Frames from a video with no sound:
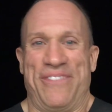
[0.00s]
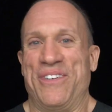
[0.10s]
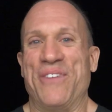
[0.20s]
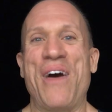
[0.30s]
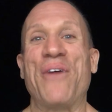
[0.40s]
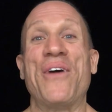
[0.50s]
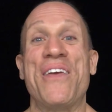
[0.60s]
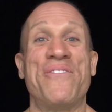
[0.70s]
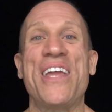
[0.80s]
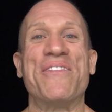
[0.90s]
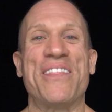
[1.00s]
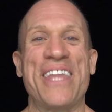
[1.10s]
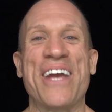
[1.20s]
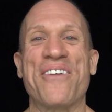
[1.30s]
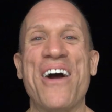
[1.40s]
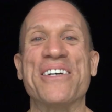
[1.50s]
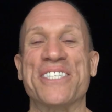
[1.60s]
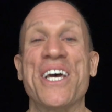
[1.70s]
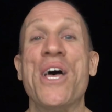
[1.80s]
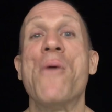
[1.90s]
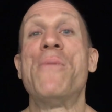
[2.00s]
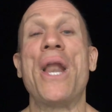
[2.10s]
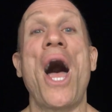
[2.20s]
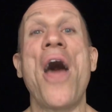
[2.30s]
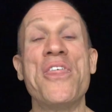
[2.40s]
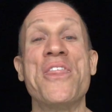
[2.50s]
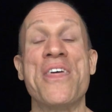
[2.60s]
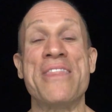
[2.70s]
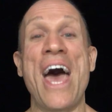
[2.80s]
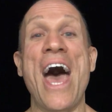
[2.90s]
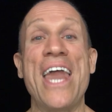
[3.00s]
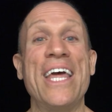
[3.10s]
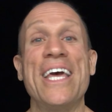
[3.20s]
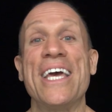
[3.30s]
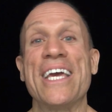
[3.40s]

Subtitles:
No matter what you feed him, the thing grows. But other than that,